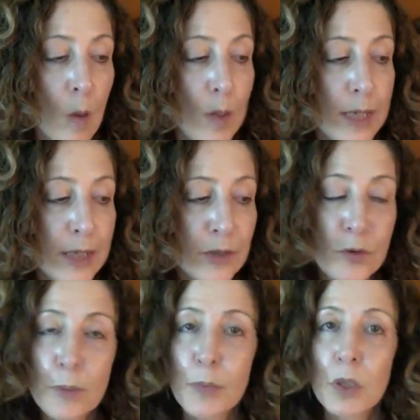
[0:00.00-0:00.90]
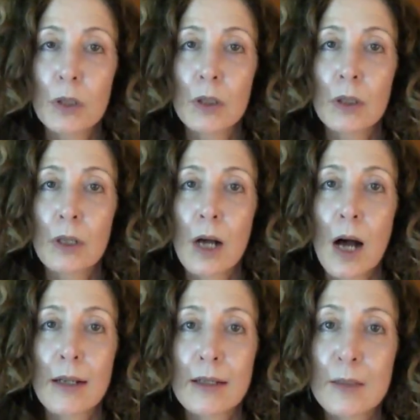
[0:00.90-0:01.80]
When he stripped her
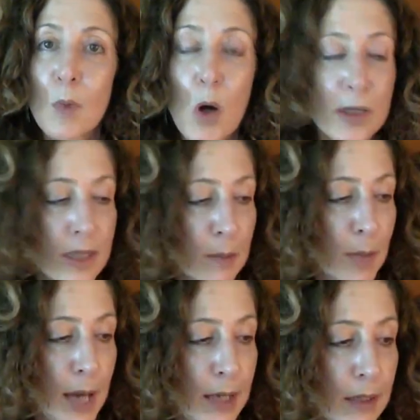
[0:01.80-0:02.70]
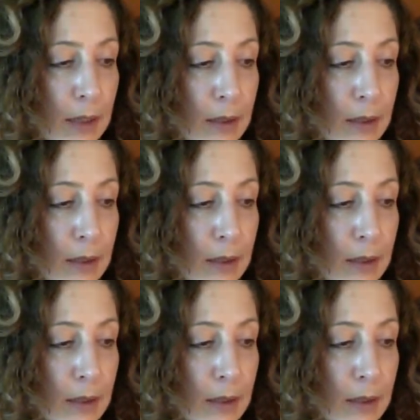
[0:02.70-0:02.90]
on its mossy bank